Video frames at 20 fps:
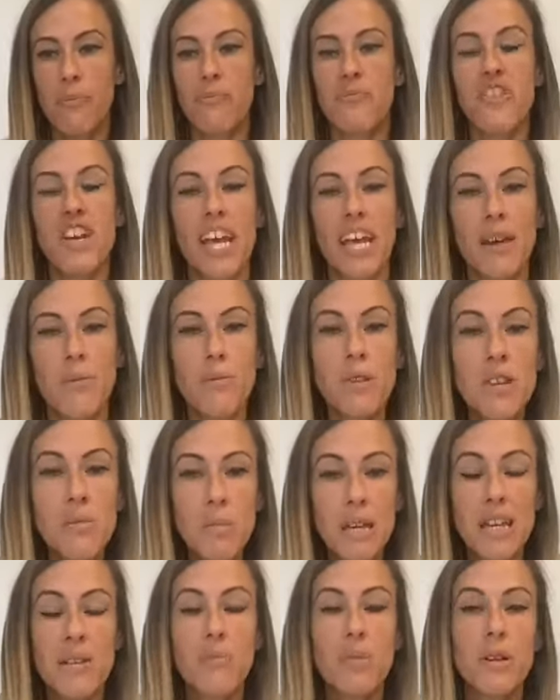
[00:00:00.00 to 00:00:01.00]
Check in with the
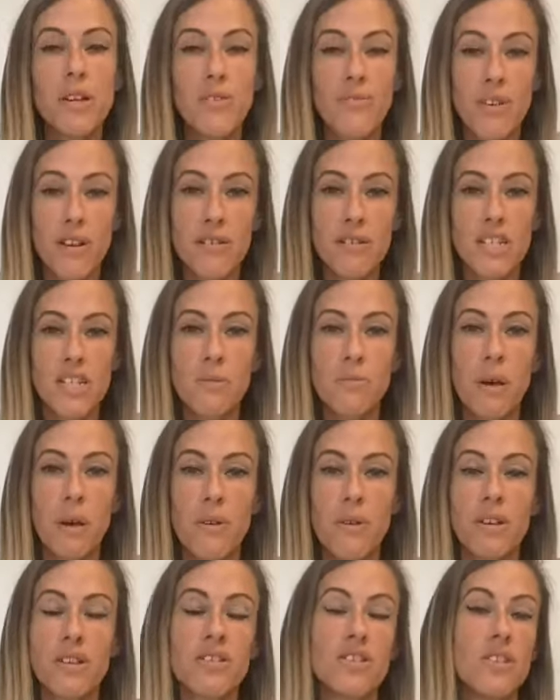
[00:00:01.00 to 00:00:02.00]
people you've already
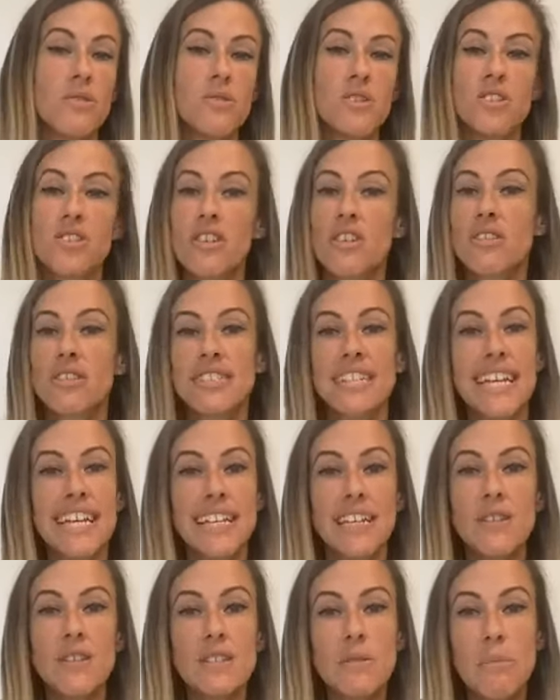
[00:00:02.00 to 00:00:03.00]
spoken to. Just
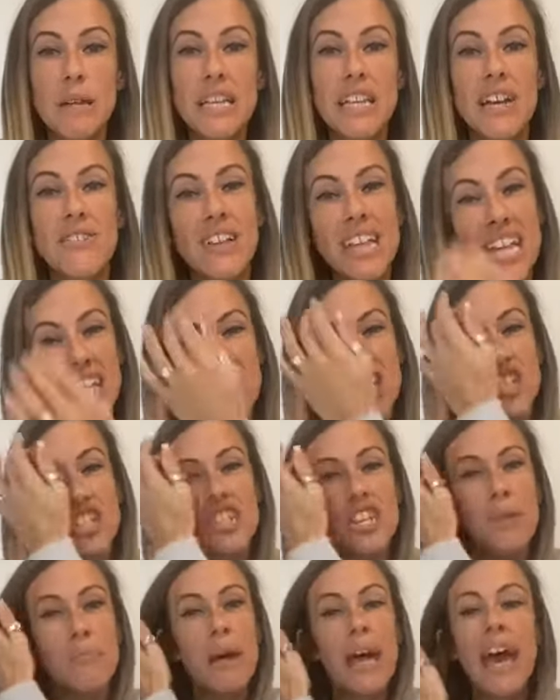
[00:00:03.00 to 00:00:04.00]
continue to build that
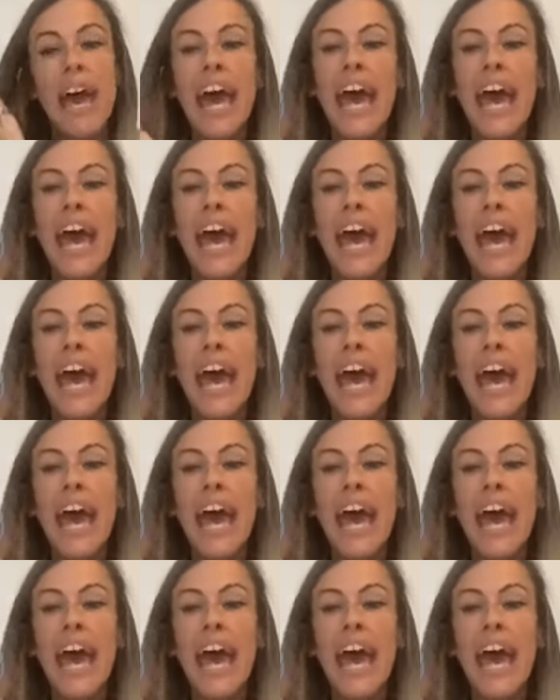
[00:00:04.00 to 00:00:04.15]
relationship.